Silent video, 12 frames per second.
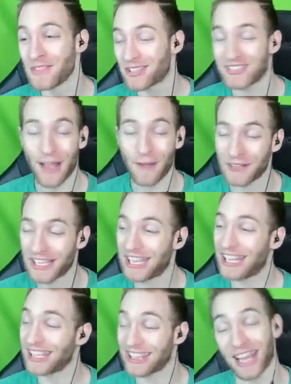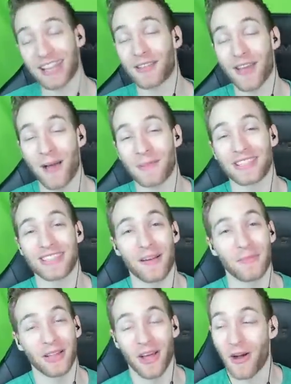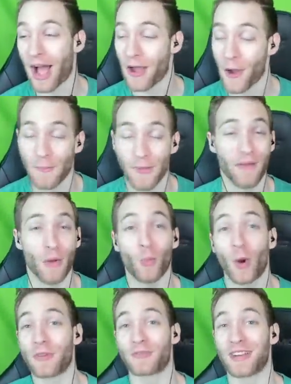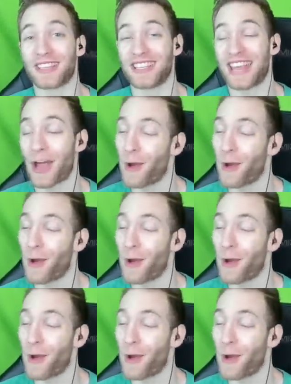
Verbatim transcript: So definitely like the comments down below. I hope you have a wonderful rest of the day.